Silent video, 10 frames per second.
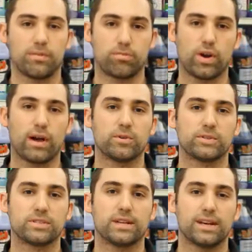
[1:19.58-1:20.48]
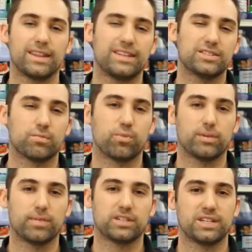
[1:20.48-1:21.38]
primers, these are
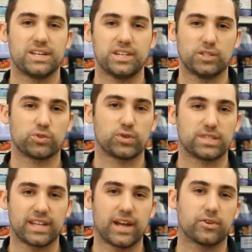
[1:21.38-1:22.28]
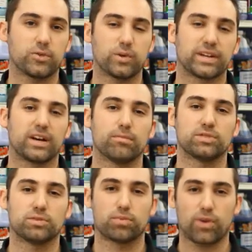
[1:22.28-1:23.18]
pretty much the industry standard when it comes
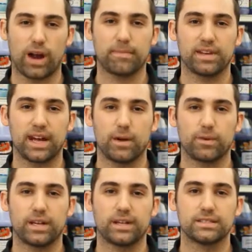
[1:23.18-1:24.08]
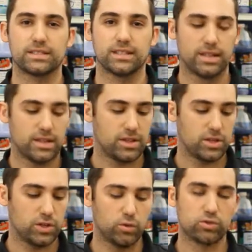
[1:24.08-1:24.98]
to priming nowadays. They
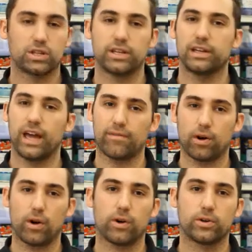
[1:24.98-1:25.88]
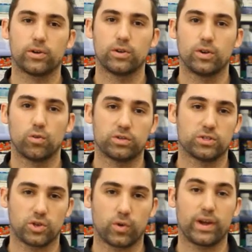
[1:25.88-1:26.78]
usually have a hardener, which
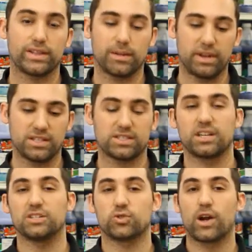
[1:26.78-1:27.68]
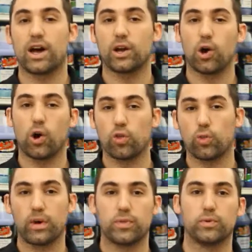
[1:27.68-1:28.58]
is great. That means it's going to dry all the
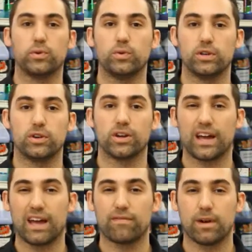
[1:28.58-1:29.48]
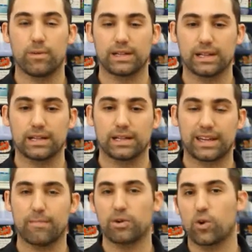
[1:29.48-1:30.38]
way through and you're going to have very little
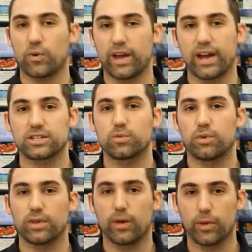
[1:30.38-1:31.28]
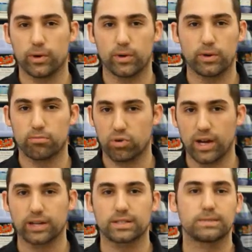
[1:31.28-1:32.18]
chemical reaction with other
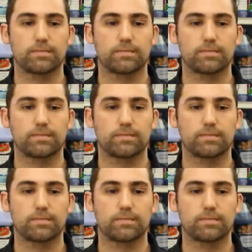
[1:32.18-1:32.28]
products.